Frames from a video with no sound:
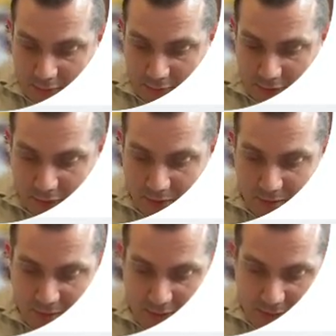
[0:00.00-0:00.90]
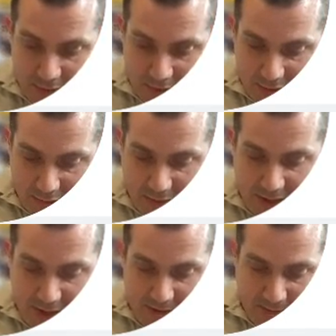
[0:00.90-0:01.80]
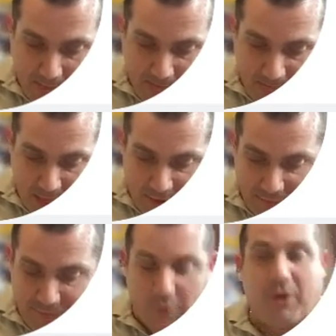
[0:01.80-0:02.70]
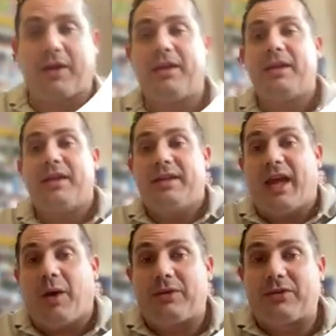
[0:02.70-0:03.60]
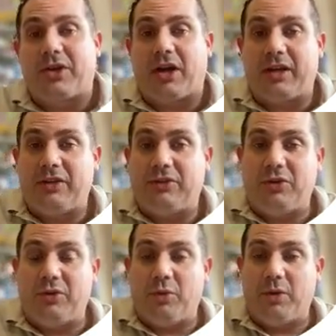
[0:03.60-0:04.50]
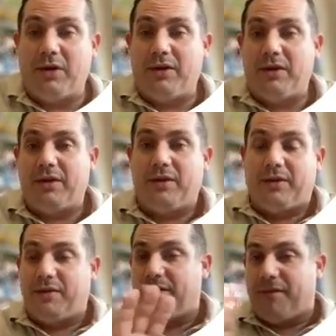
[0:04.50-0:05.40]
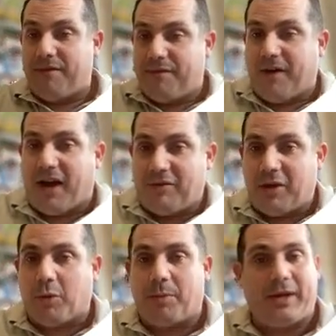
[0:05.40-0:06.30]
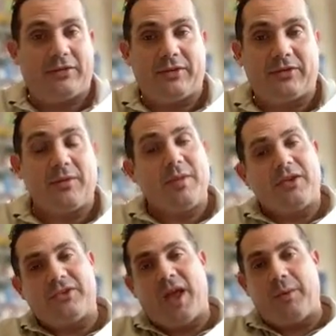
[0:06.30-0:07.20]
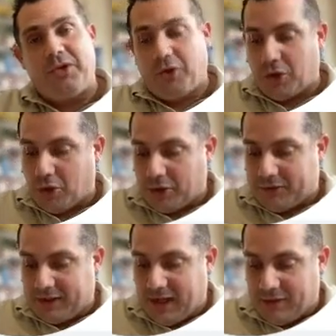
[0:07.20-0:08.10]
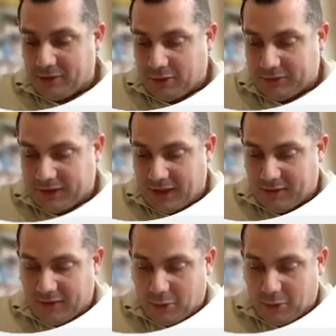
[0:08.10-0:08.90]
2, 3, 4. Now it's cut into 5 equal pieces. So now when you look all together, I have